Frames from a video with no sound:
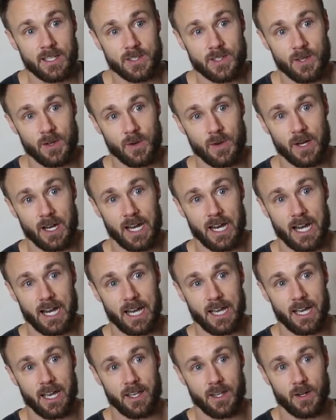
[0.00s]
So,
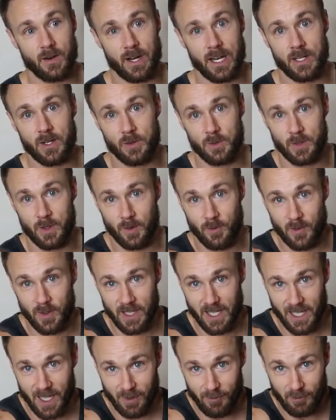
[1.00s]
you know, I don't really
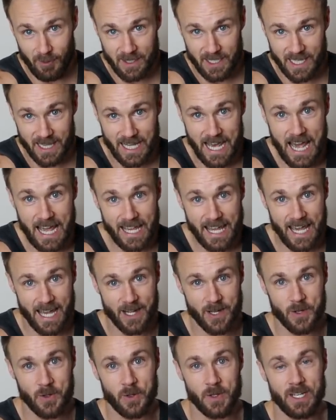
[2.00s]
feel like I fit into that
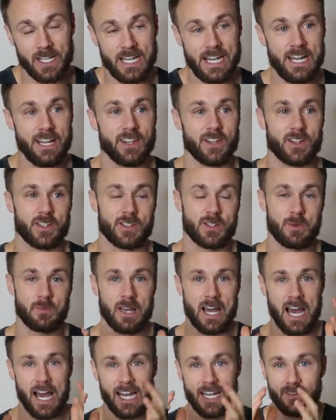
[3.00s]
category either. So I'm
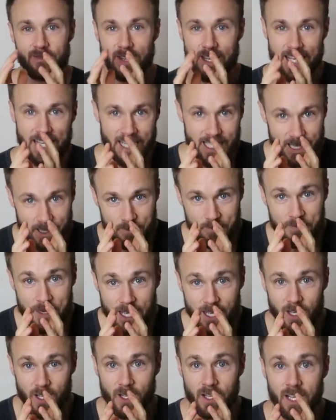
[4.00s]
kind of like in the
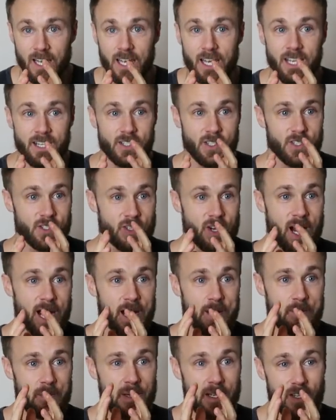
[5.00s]
middle, just
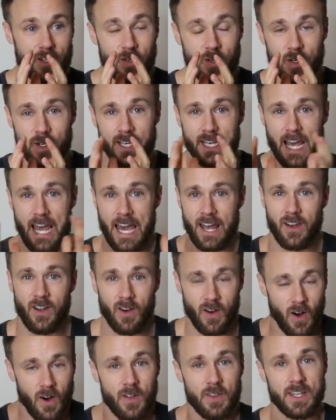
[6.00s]
trying to be good at
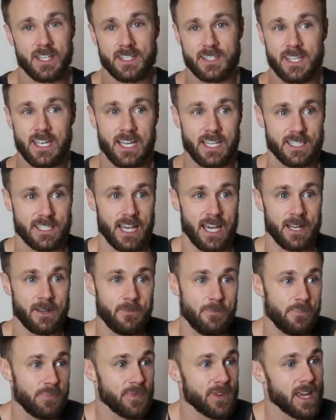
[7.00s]
all these things.
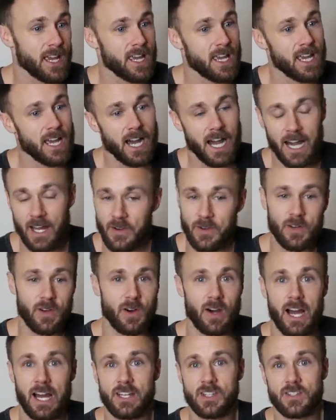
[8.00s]
And I don't
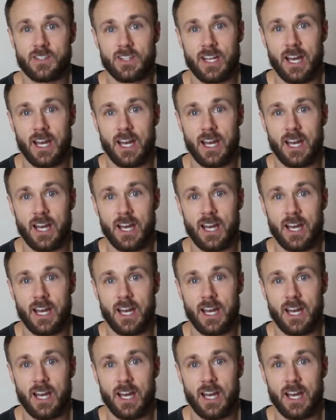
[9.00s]
know, I